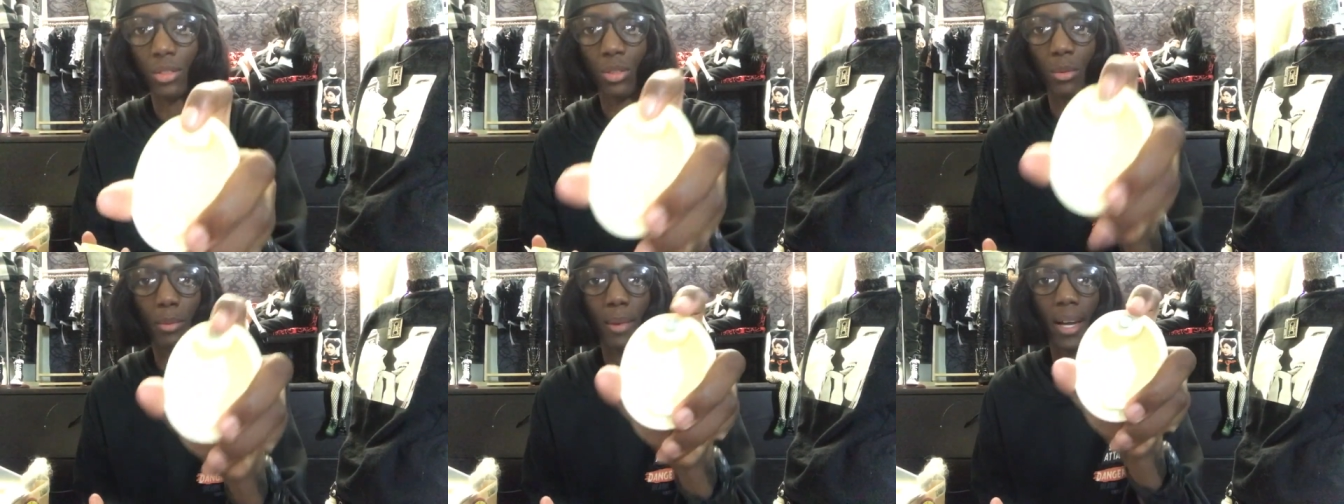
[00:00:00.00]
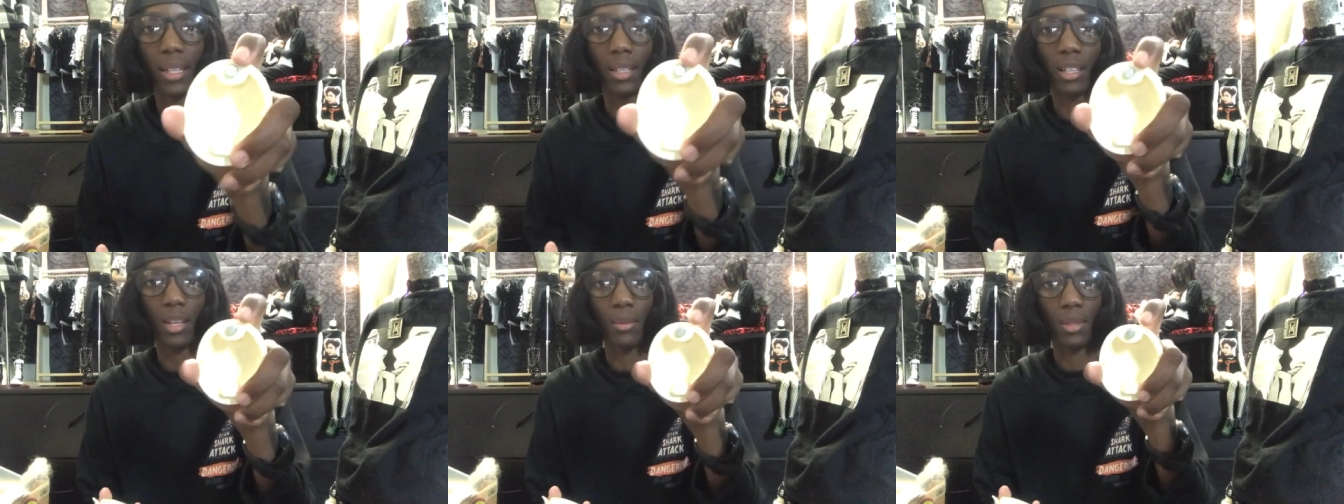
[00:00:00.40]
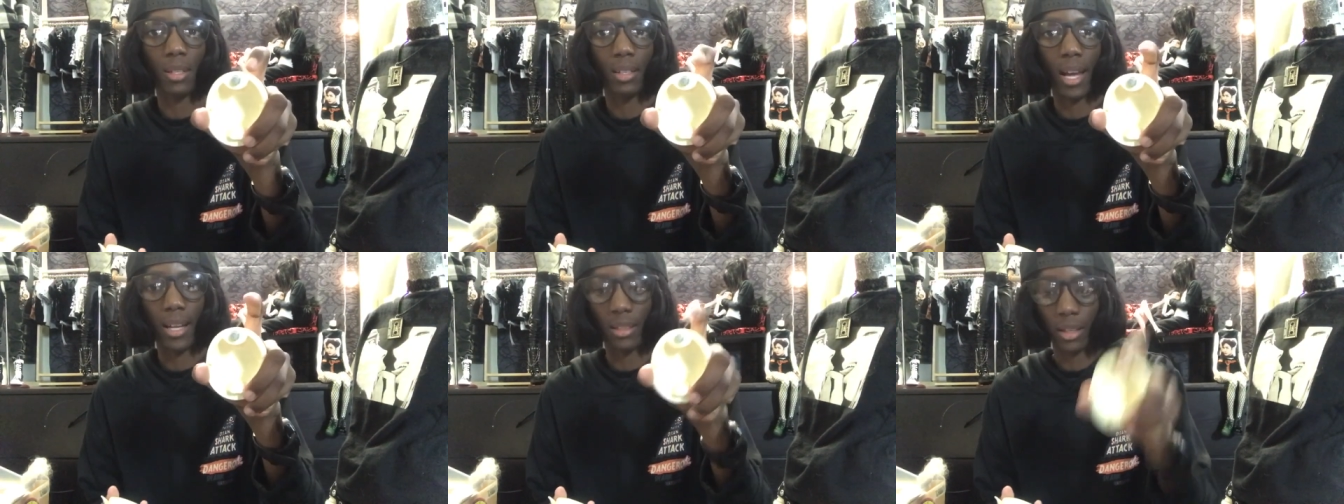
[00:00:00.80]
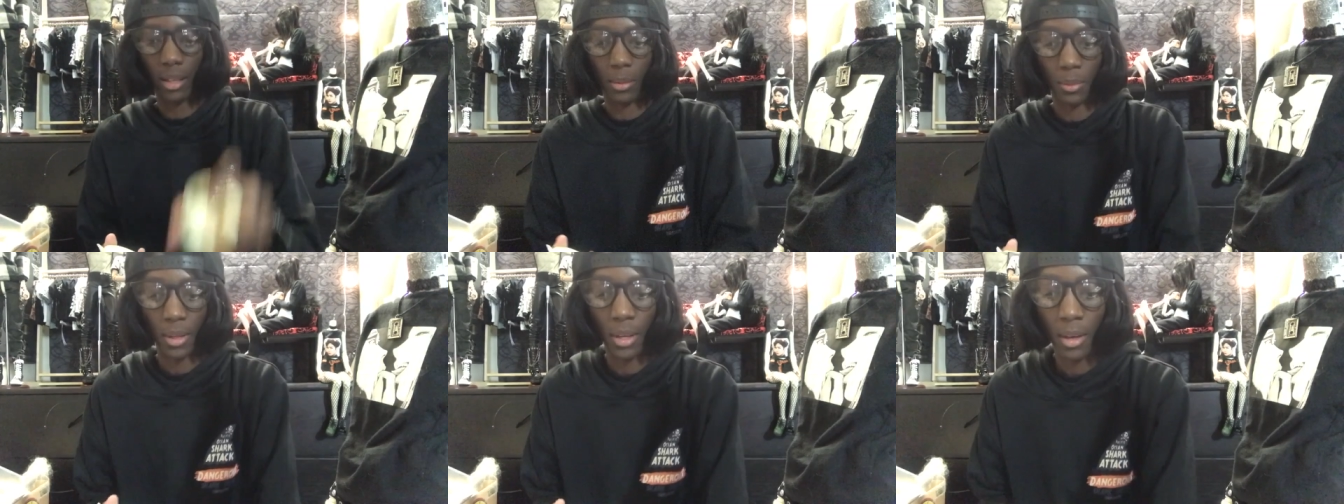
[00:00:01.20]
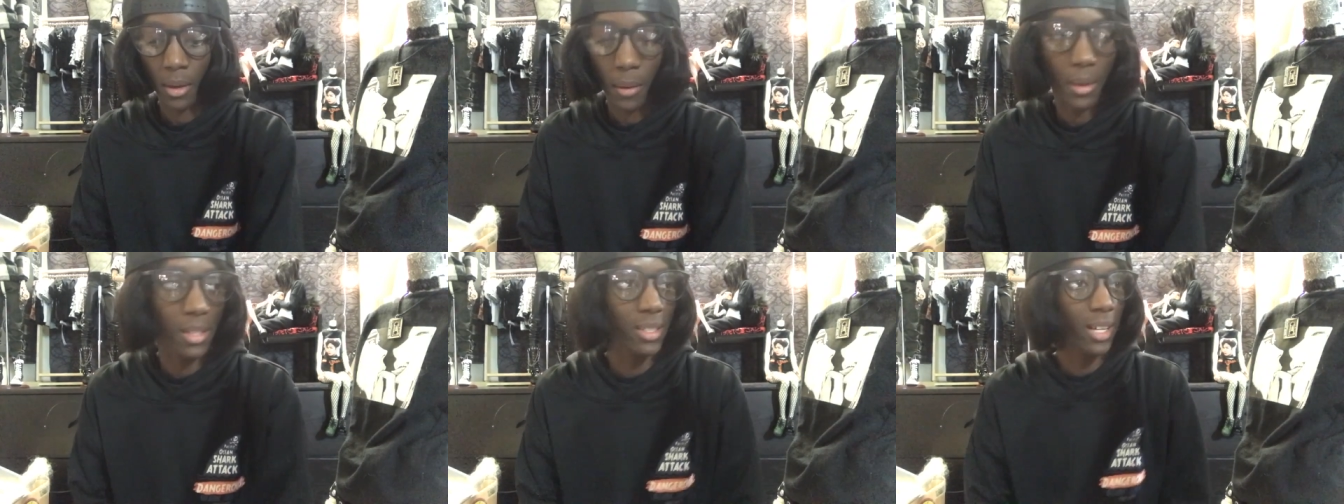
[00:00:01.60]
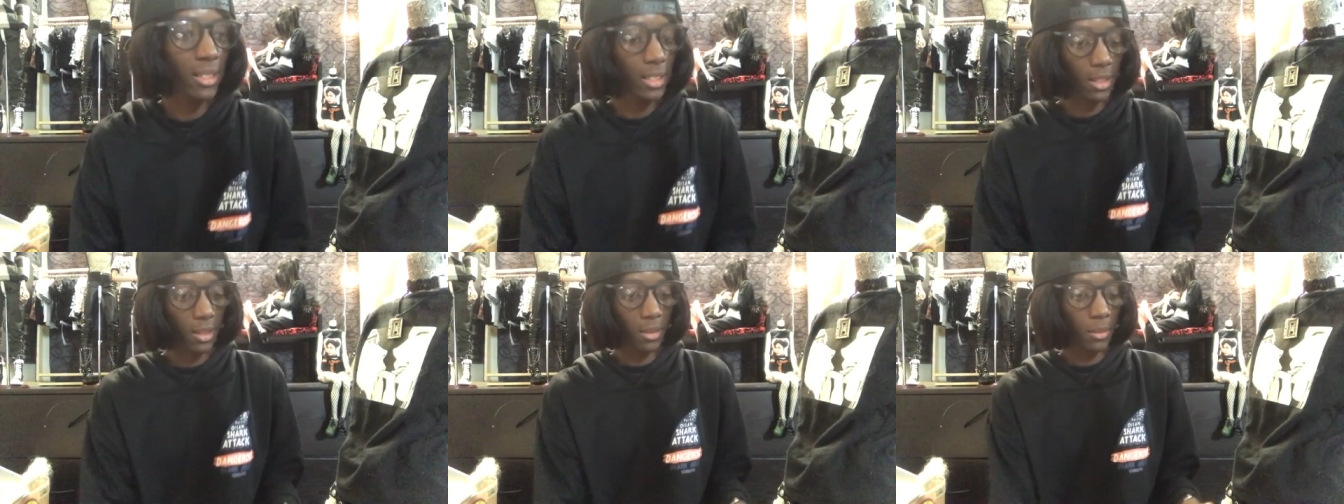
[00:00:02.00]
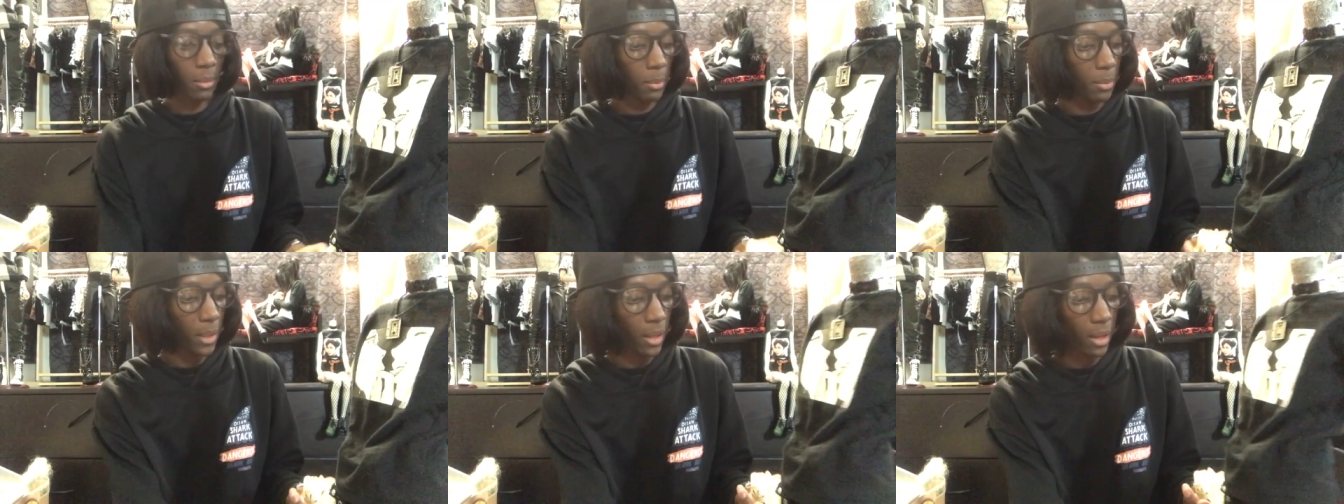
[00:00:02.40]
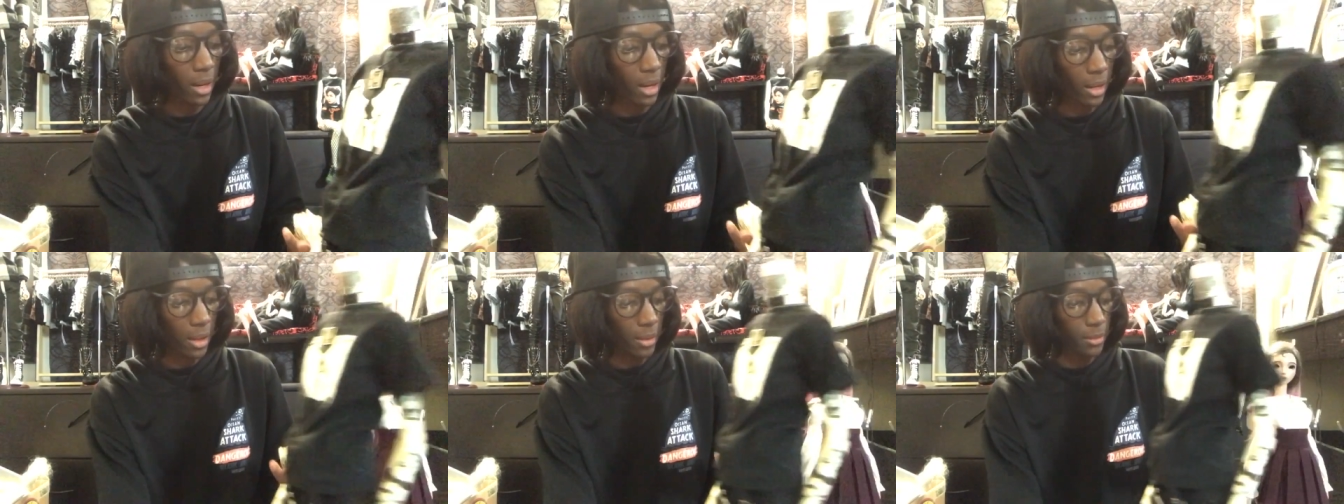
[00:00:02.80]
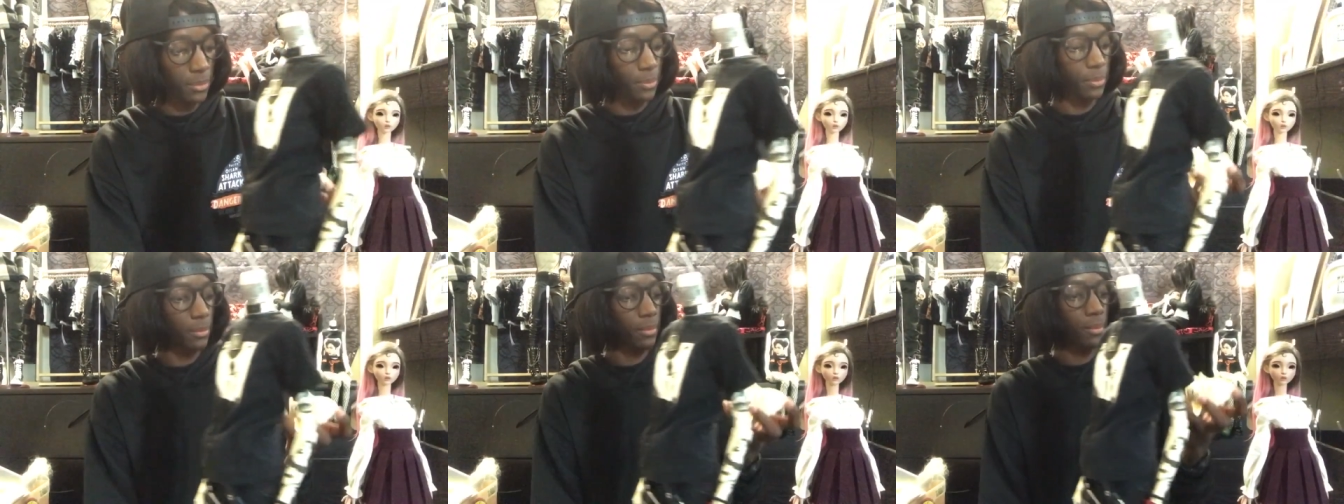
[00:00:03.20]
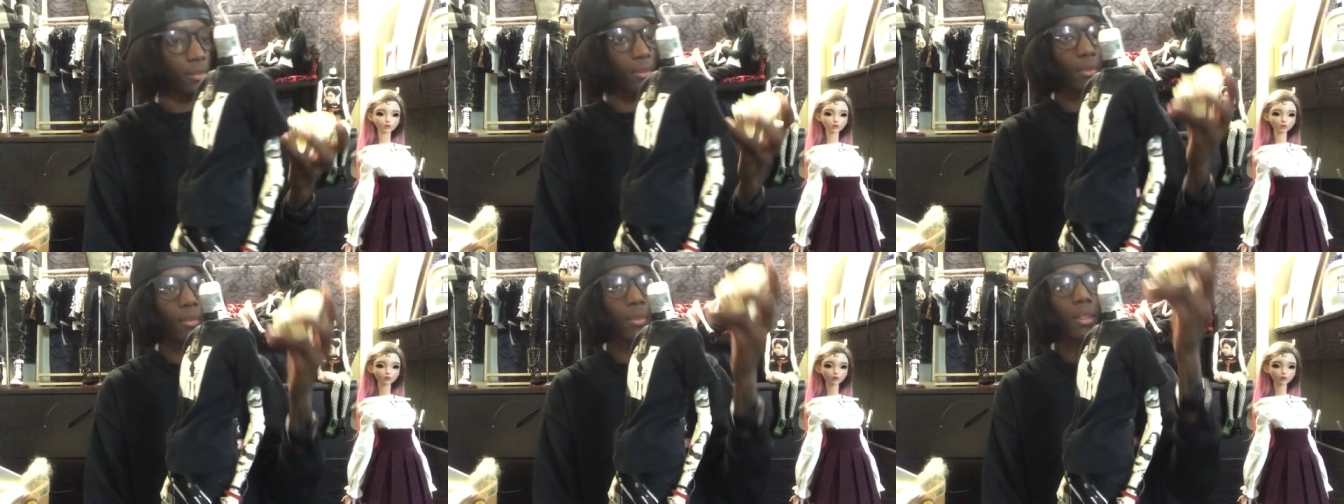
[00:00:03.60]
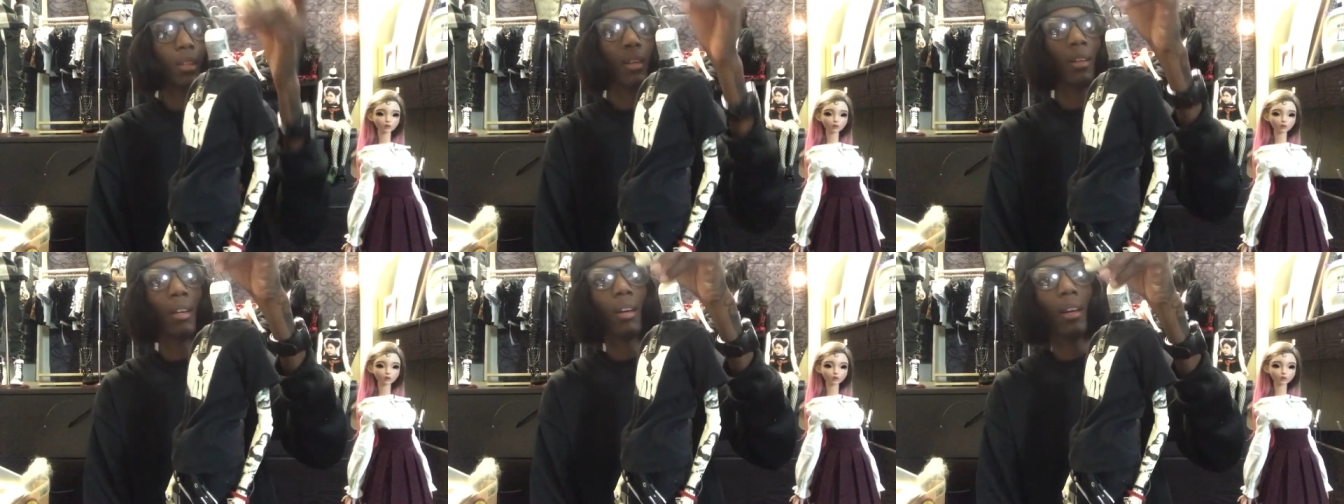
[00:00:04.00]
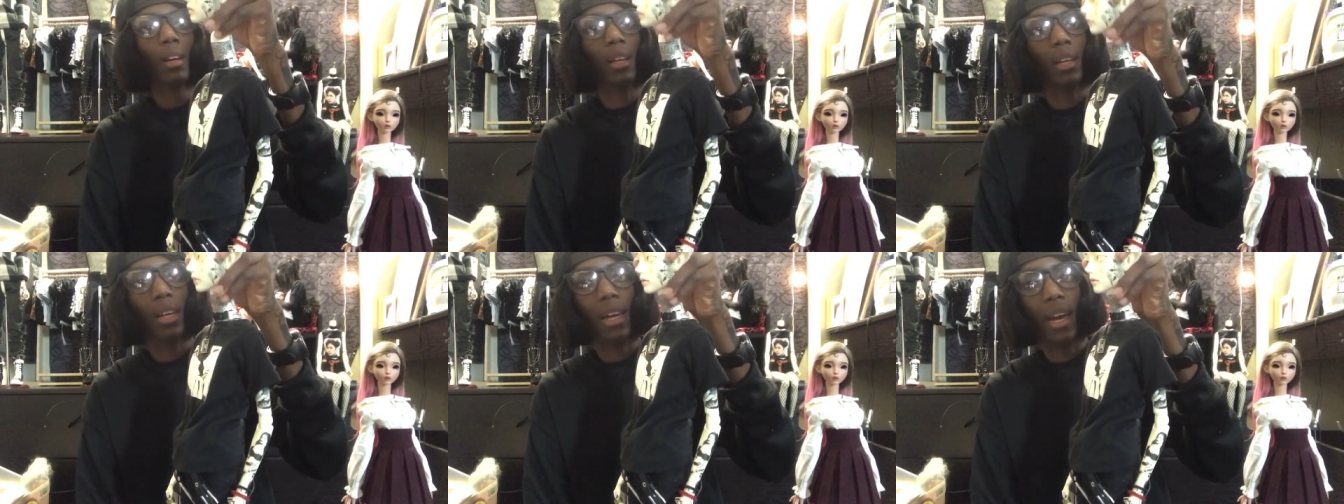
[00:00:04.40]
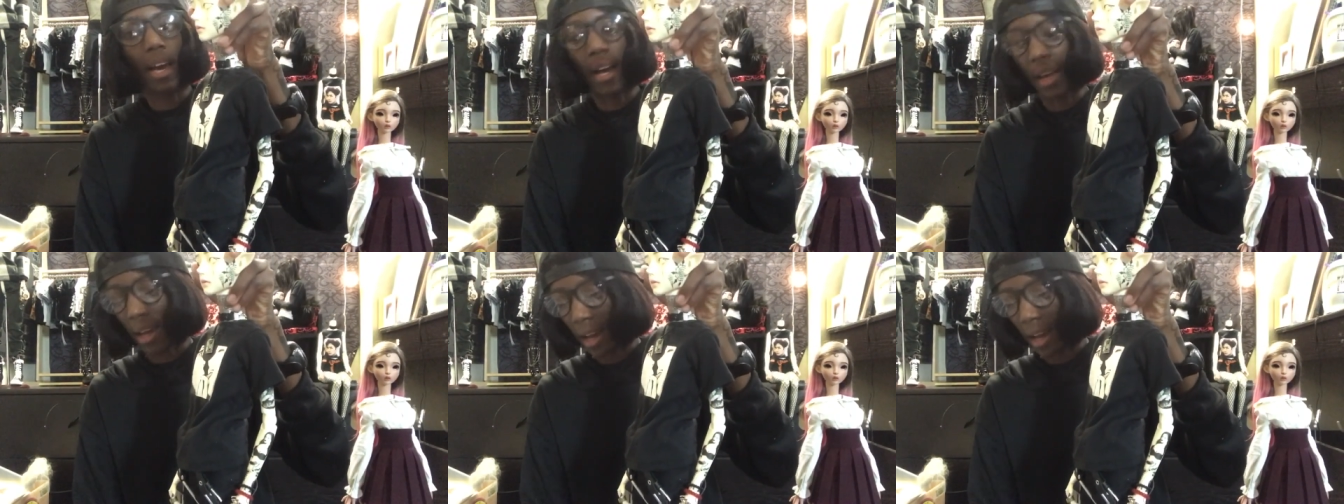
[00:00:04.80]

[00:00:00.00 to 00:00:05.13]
stupid magnet keeps on acting up. He's not done, but um, yeah,